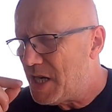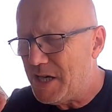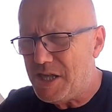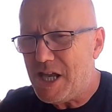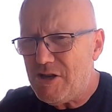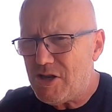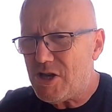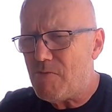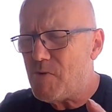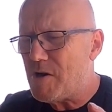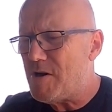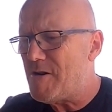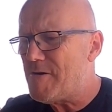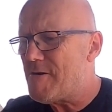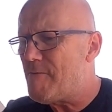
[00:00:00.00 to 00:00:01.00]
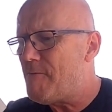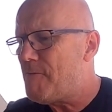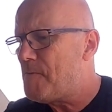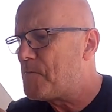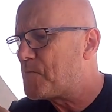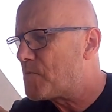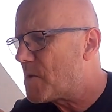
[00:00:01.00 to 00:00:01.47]
And then some kind
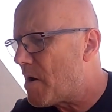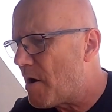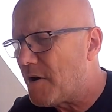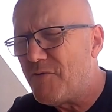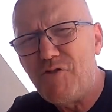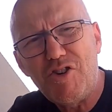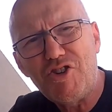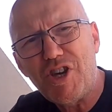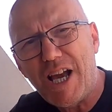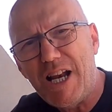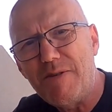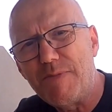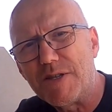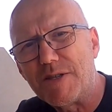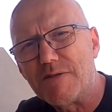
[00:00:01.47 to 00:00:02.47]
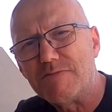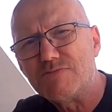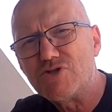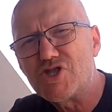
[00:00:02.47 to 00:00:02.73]
of fish element.